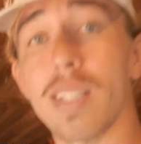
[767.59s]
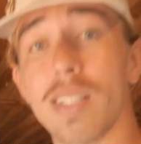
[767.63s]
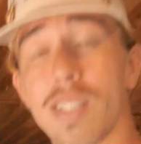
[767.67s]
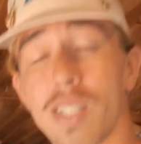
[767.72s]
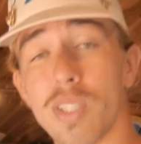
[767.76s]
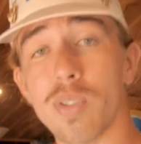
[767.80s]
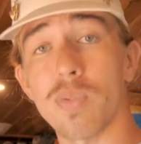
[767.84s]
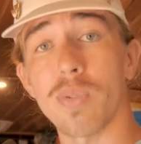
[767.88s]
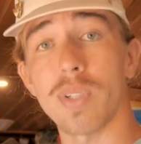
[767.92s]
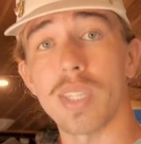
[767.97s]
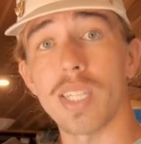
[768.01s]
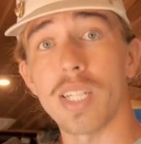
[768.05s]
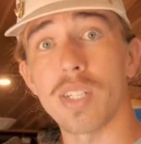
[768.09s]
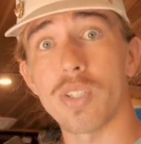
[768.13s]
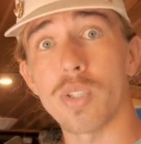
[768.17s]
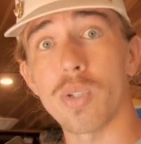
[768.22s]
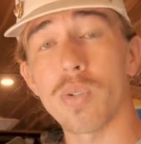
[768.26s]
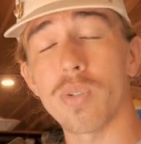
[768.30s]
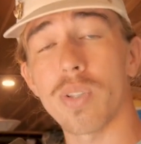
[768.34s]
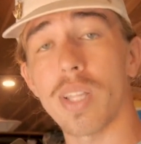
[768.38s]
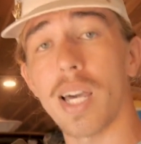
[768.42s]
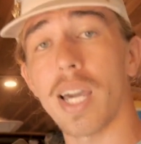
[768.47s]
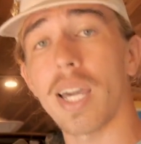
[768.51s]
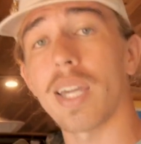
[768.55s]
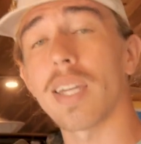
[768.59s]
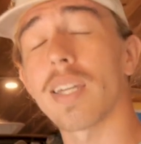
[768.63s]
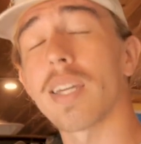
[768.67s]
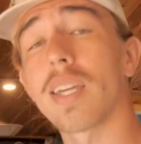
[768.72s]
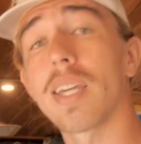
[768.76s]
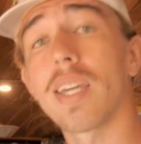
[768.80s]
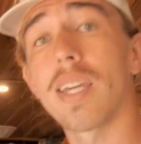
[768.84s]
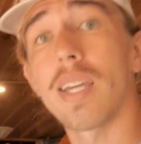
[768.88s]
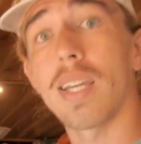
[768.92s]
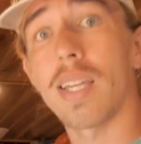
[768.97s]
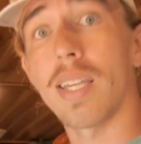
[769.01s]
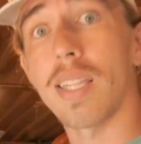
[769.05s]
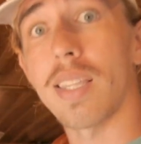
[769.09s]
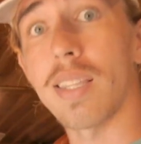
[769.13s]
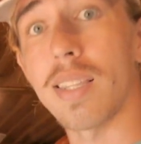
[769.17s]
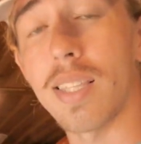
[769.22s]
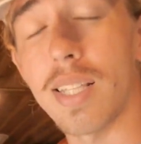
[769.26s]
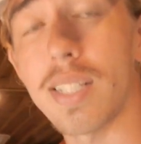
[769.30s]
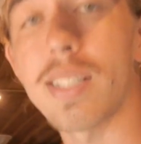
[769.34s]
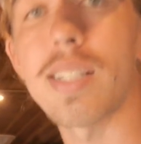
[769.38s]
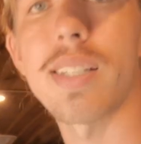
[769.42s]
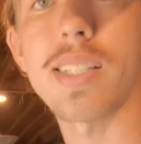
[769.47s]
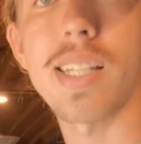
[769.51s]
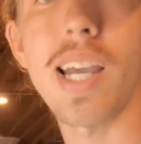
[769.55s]
this is what they do like,
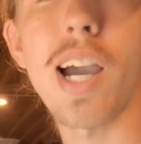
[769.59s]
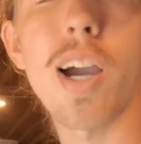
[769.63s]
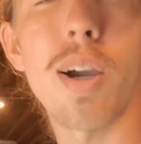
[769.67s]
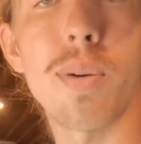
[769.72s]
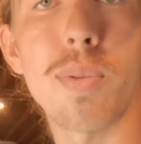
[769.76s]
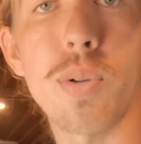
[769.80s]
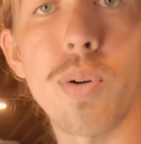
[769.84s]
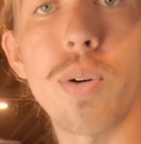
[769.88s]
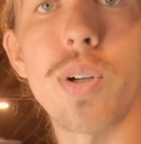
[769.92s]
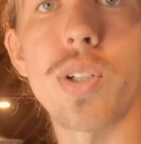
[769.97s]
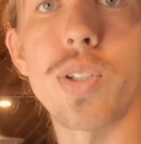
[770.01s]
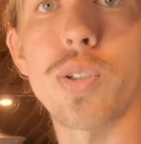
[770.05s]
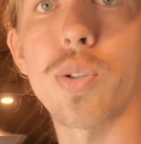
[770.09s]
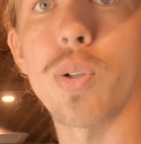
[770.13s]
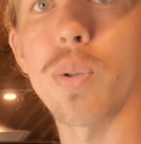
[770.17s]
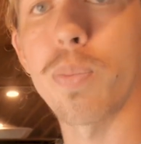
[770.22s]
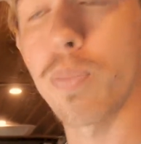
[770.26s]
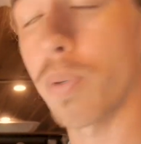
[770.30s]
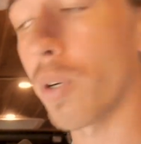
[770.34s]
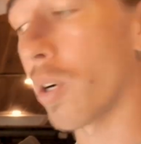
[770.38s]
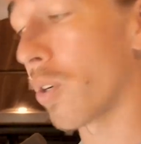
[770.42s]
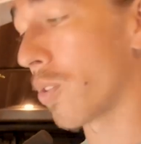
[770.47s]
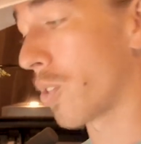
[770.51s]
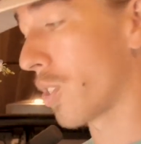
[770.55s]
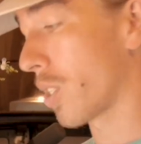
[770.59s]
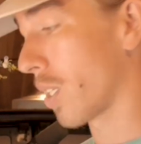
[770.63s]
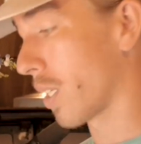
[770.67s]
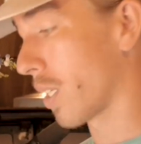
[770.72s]
this is how I'm going to approach